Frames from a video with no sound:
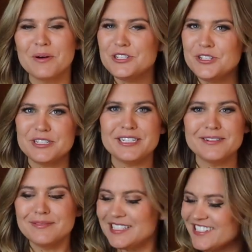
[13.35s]
What you
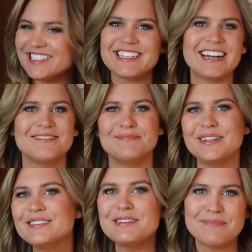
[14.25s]
do is you just kind of
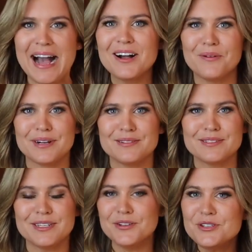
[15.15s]
build it backwards.
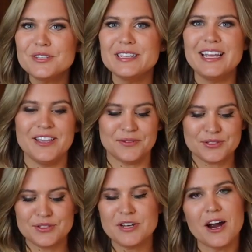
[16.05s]
Usually you
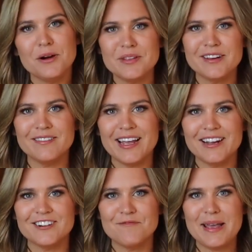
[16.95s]
start with your
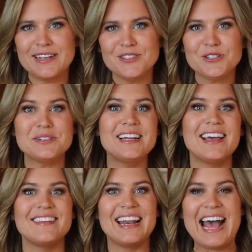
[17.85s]
layer of pastry
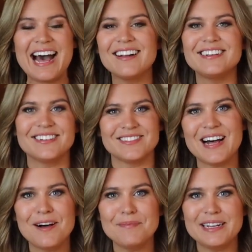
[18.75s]
and then add on your
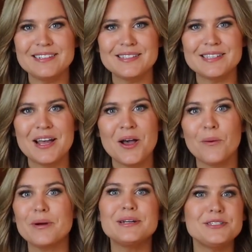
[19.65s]
toppings.
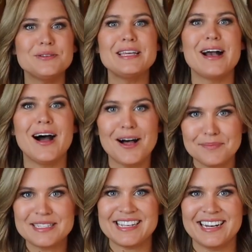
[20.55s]
We're gonna do the
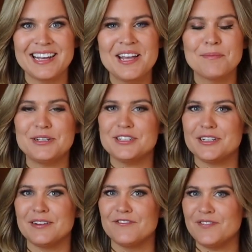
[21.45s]
opposite. Put
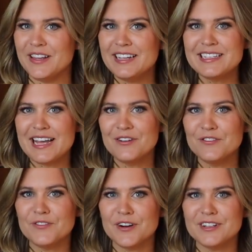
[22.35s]
your filling
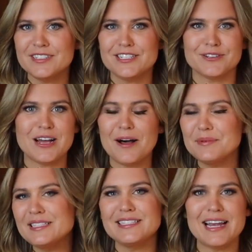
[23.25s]
down first, your
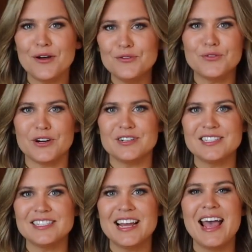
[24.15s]
toppings down
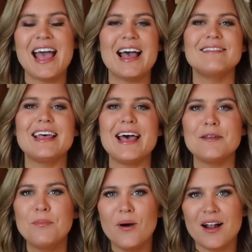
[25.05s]
first, and
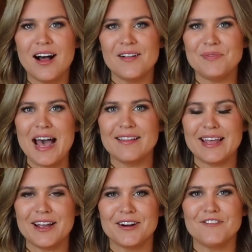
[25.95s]
then put on that
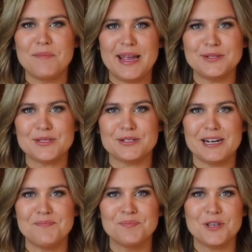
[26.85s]
layer of
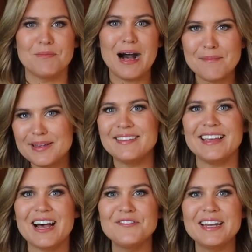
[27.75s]
pastry. You pop it in
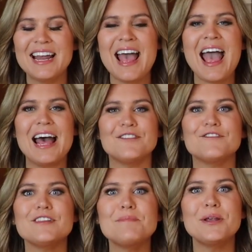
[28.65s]
the oven
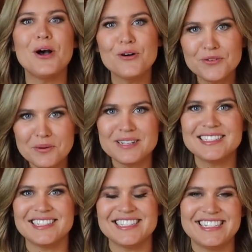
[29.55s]
and flip it over
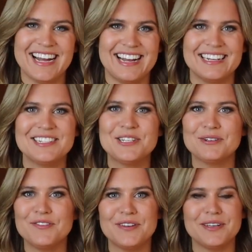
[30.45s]
once it's done
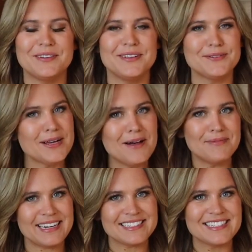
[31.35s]
to reveal your
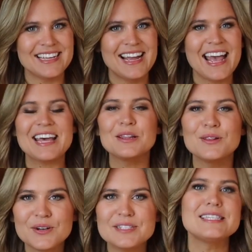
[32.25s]
toppings. It
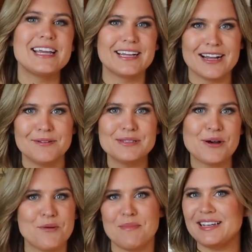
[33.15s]
looks like it comes
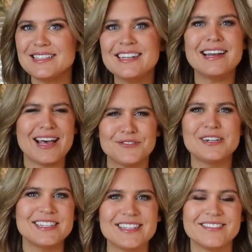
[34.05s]
out amazing
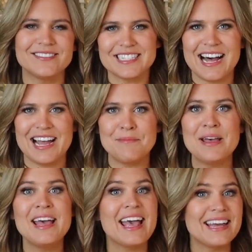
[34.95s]
every single time,
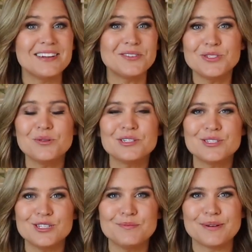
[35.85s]
and it also
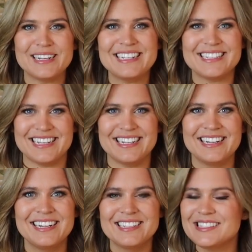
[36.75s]
looks super easy.
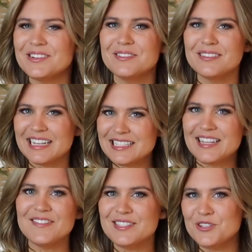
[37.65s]
So let's
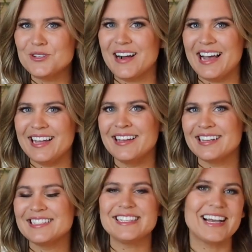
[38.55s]
give this a try
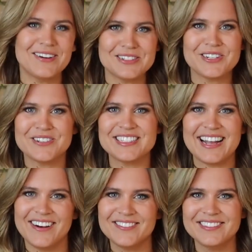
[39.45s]
and see how it turns
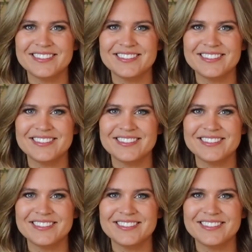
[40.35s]
out.